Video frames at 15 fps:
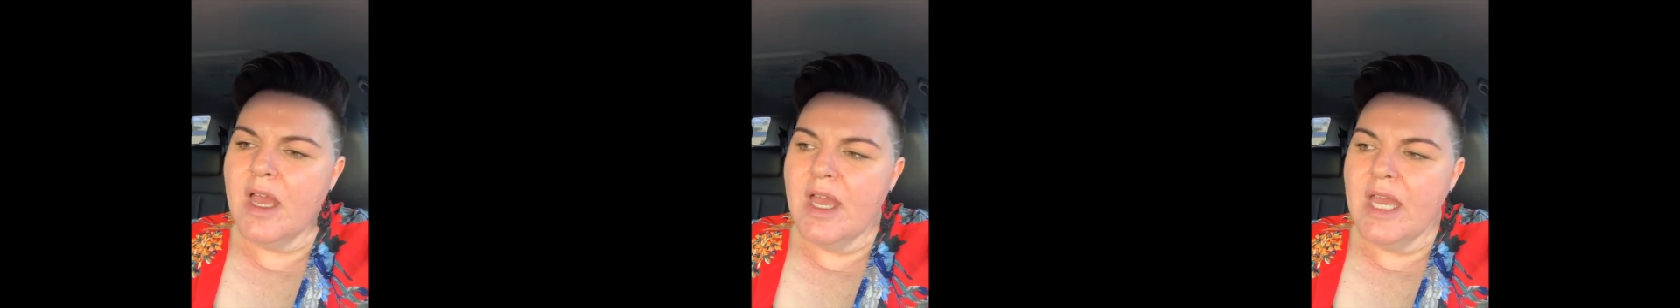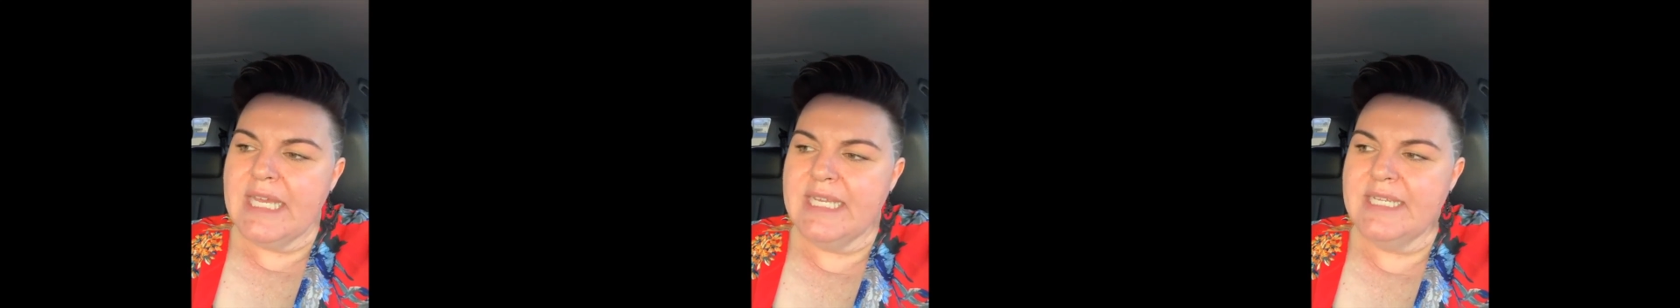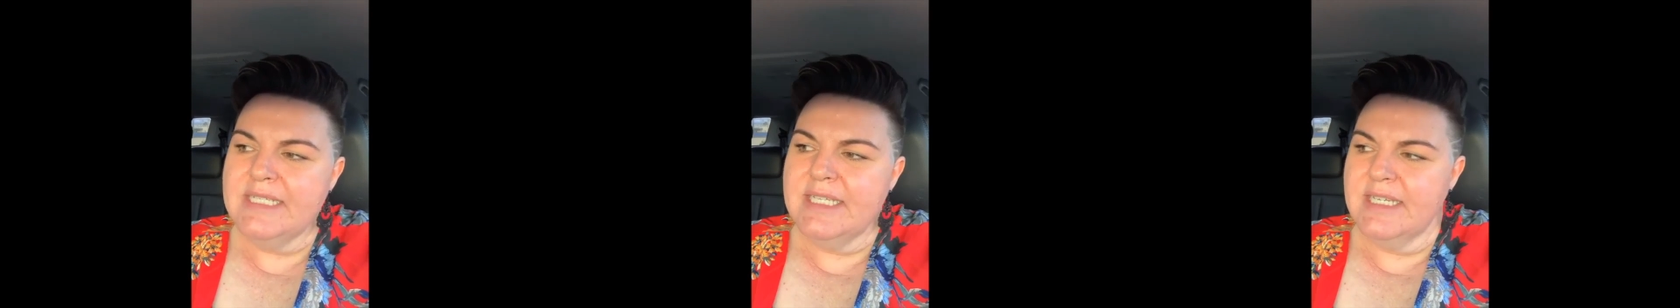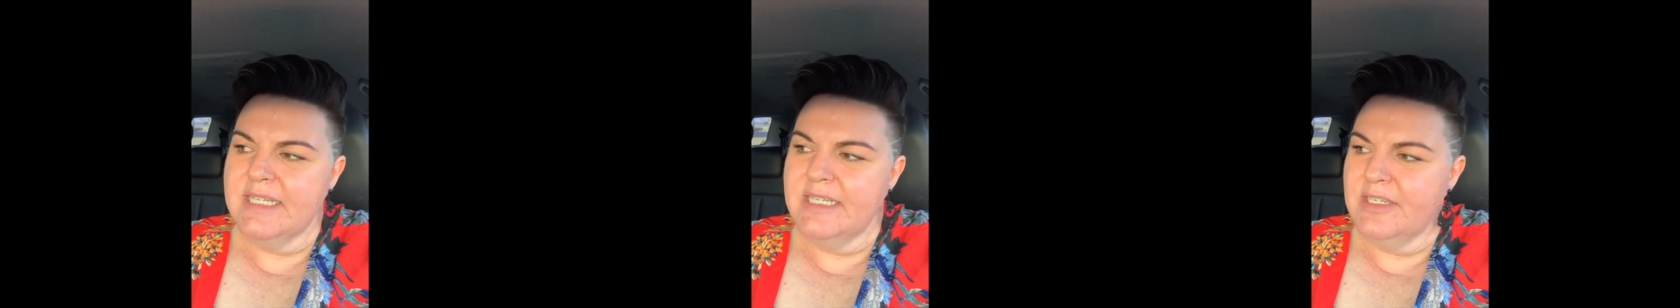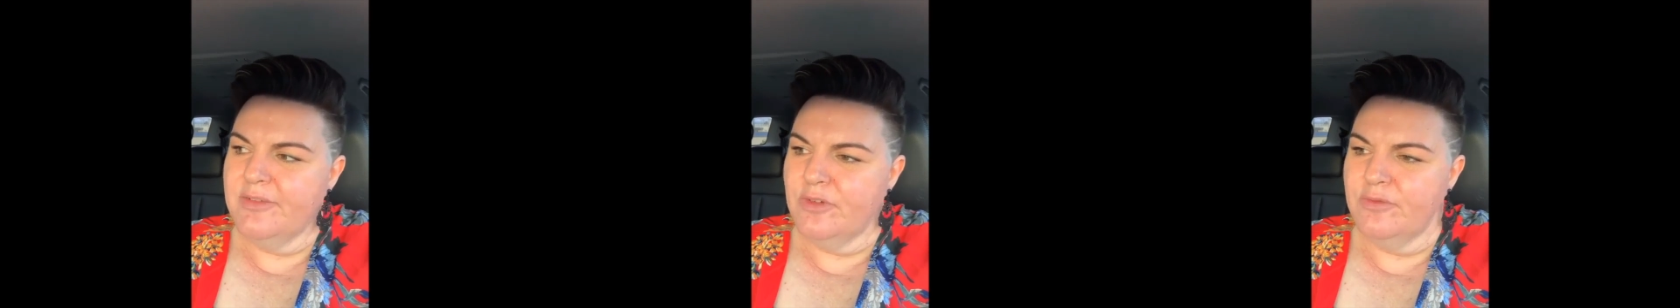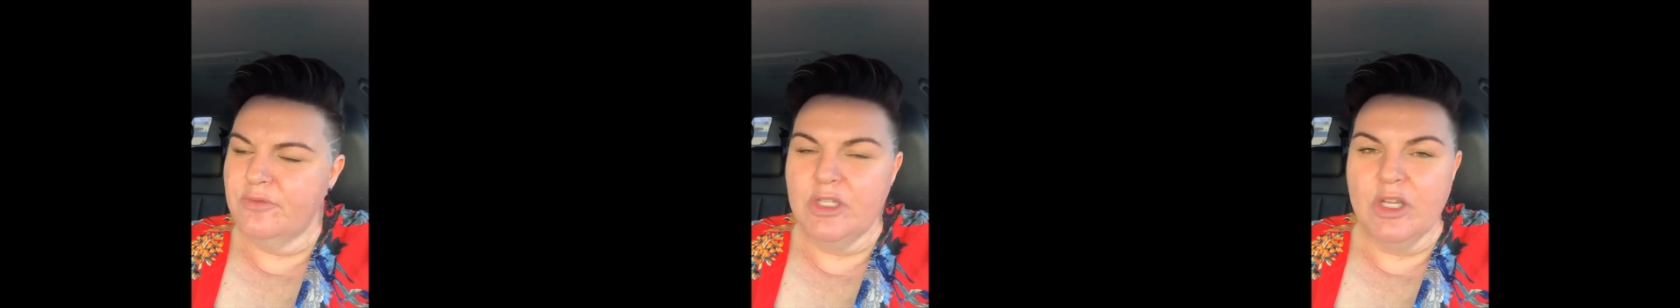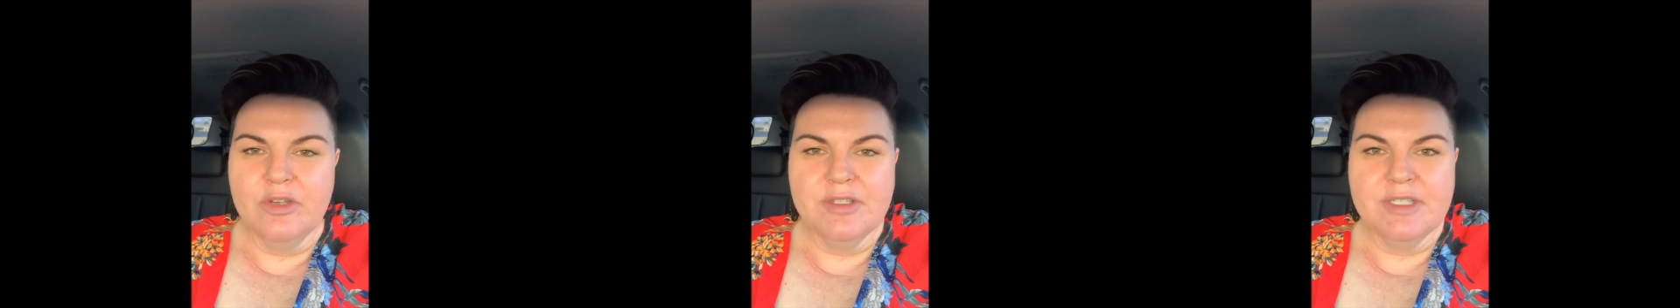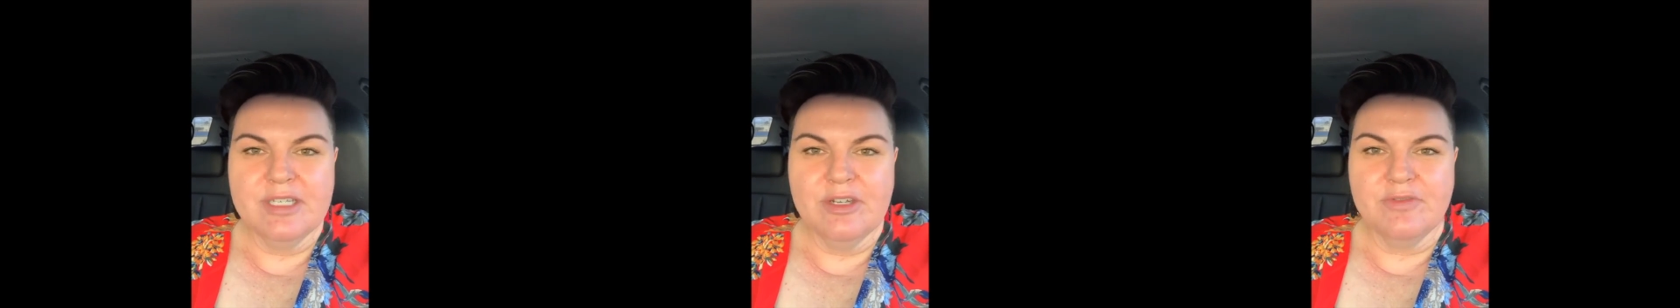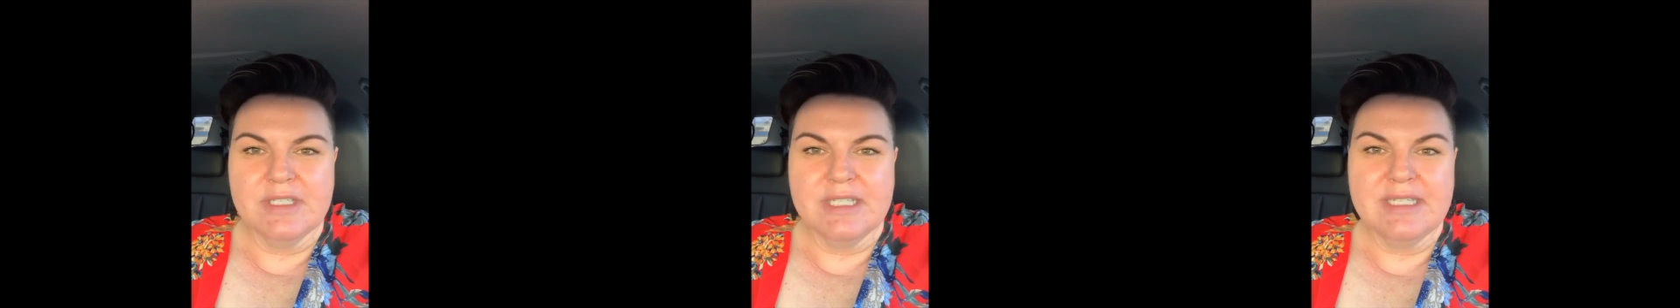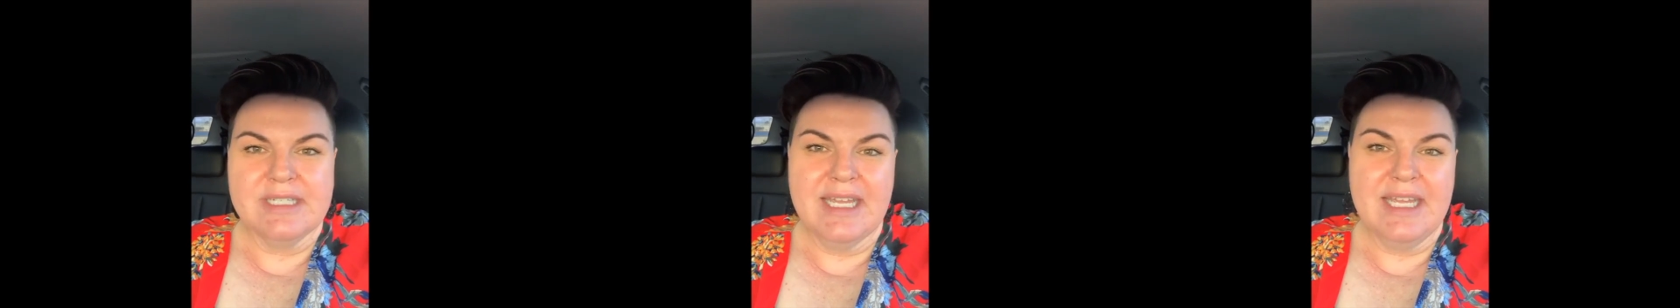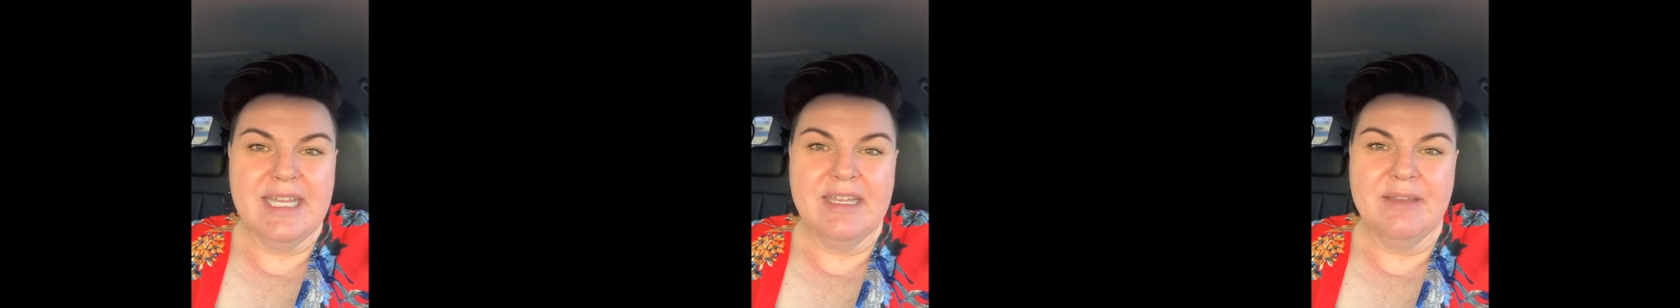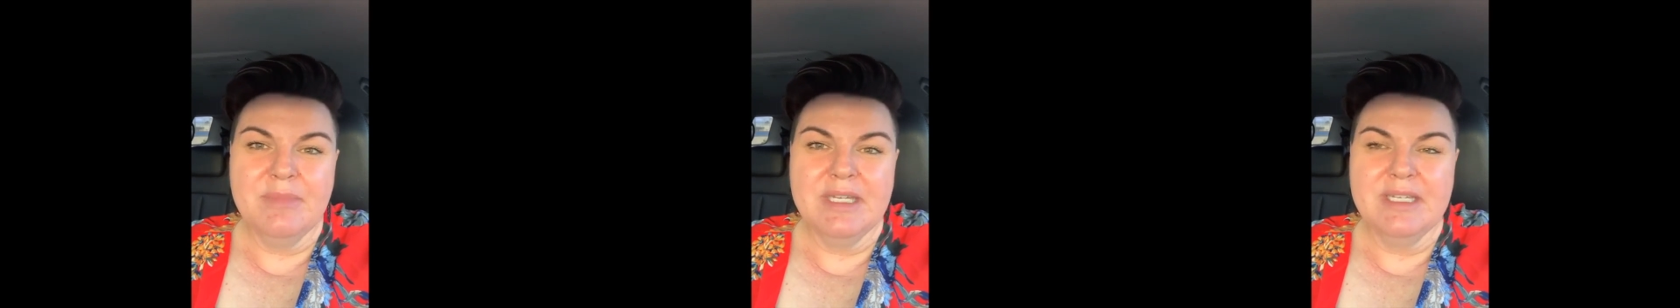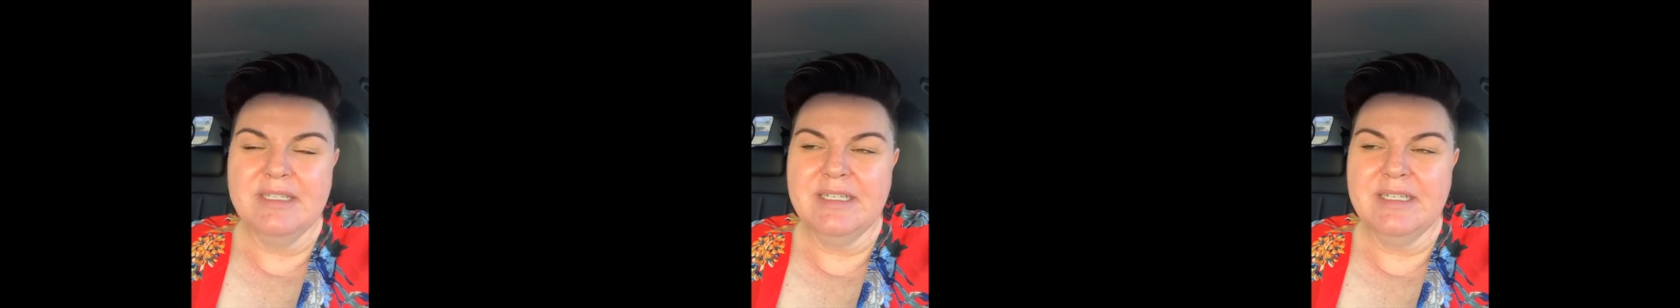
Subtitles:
indicative of low self-esteem,